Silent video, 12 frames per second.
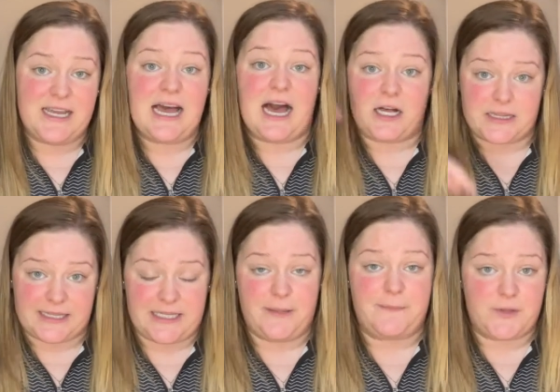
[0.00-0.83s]
I'll
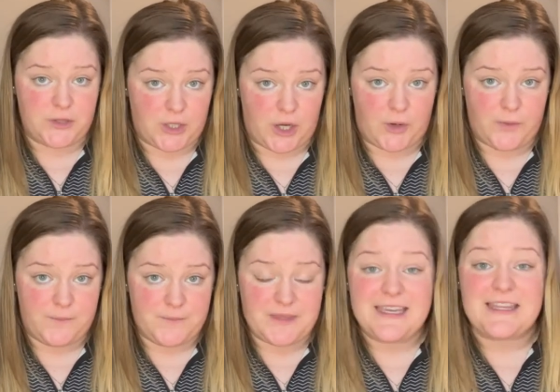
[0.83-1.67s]
link it below,
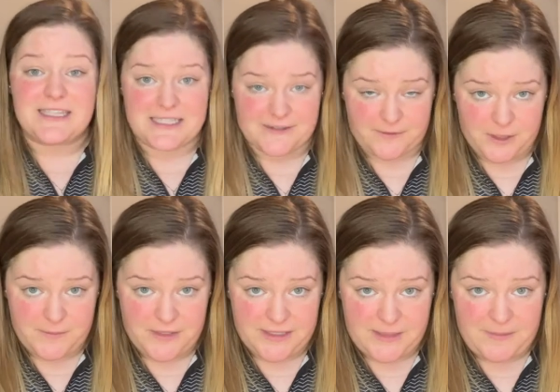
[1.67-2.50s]
the Different
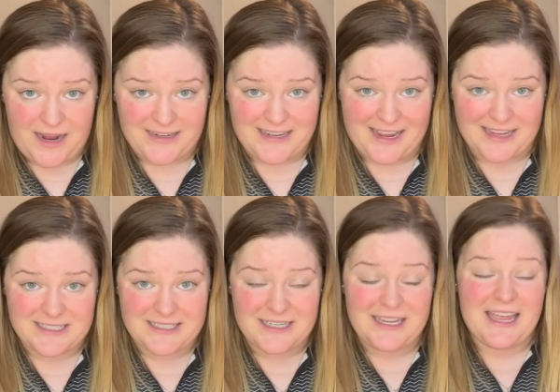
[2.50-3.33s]
Ability Podcast.